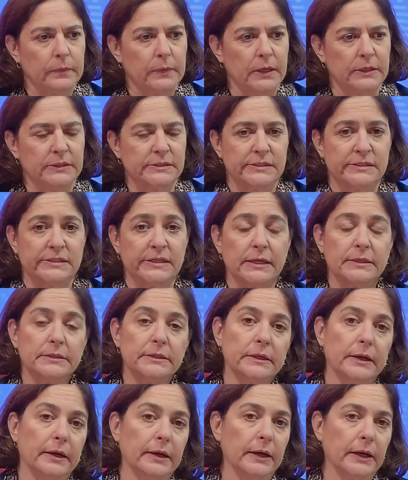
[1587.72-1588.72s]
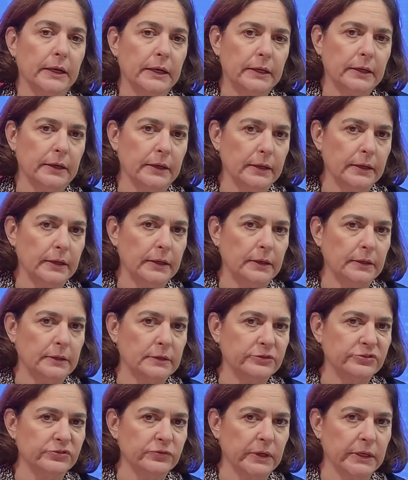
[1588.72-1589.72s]
incendiary in
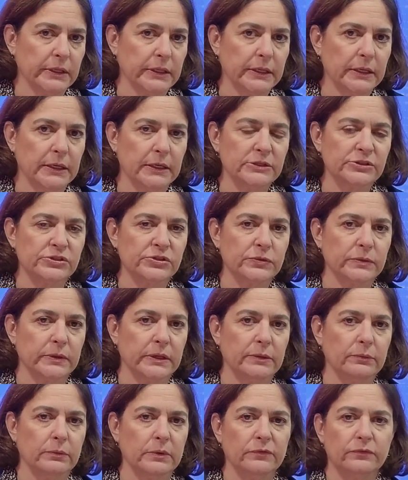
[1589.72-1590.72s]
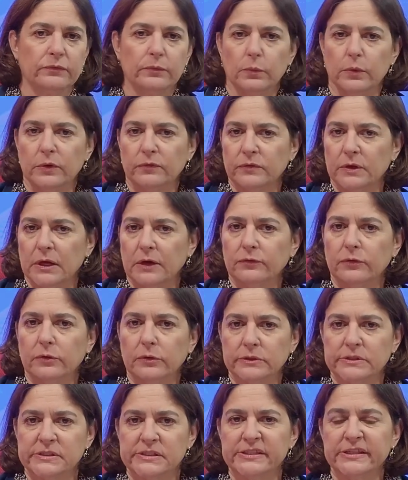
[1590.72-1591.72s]
Israeli history. We've
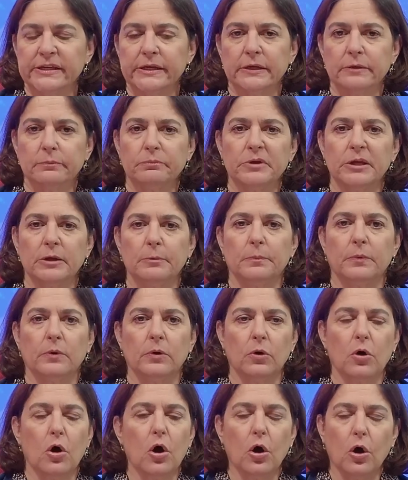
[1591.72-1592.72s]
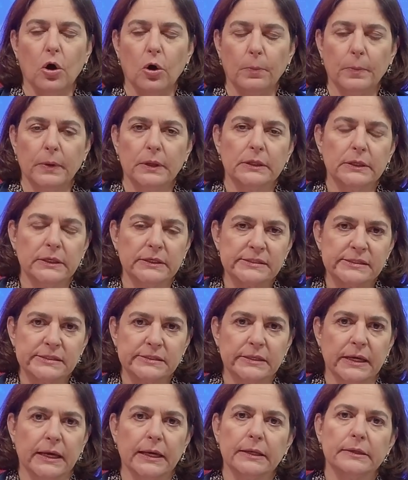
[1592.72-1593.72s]
never seen people openly
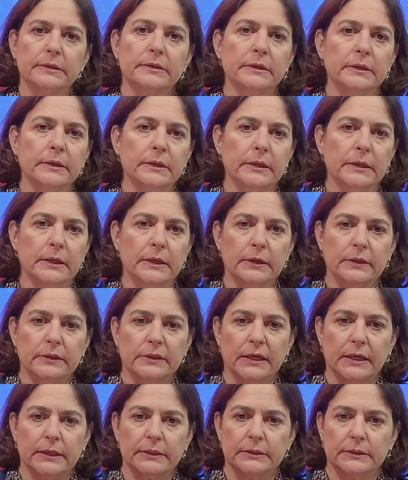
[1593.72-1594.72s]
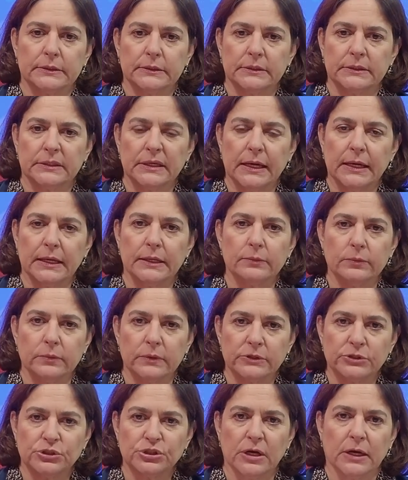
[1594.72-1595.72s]
state that they
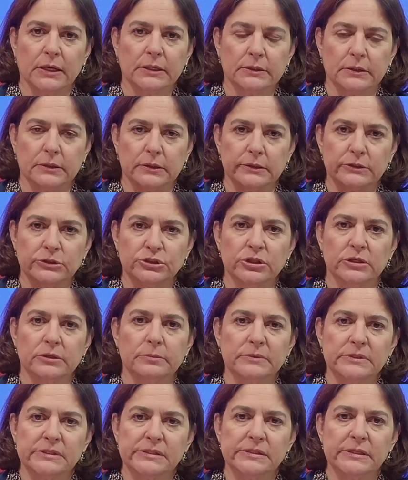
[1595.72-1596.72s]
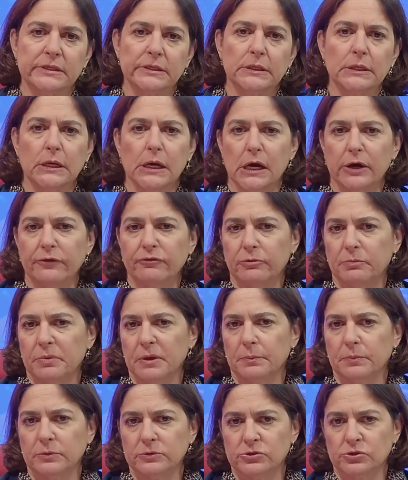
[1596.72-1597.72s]
reject the legitimacy of the
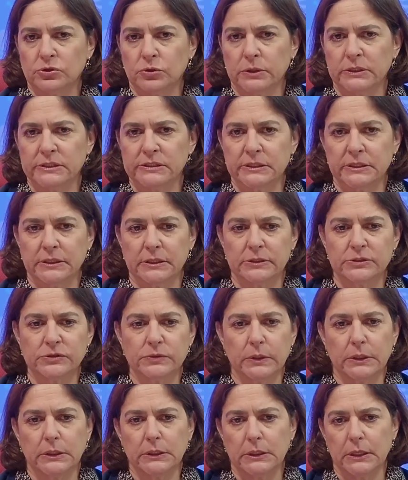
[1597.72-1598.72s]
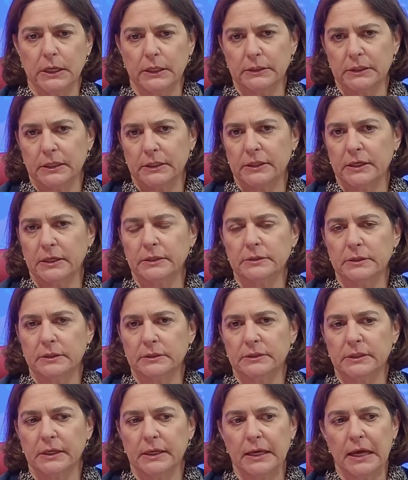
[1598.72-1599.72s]
people's choice in Israel, and they think
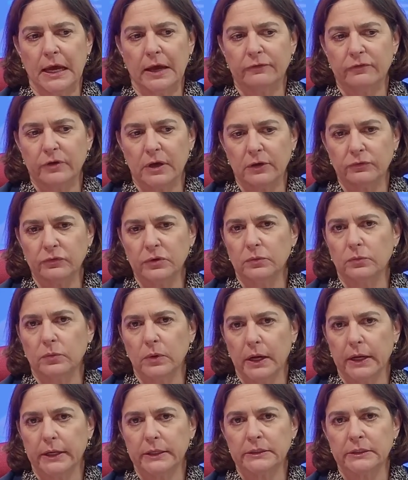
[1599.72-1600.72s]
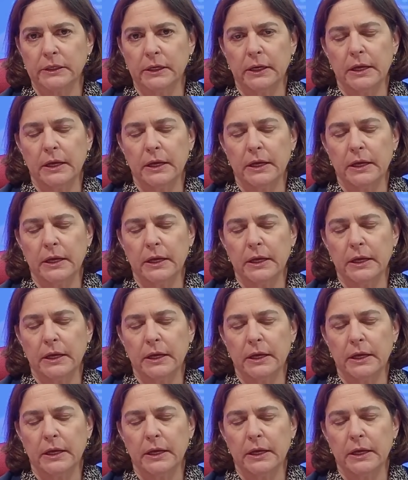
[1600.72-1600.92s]
that they have every right,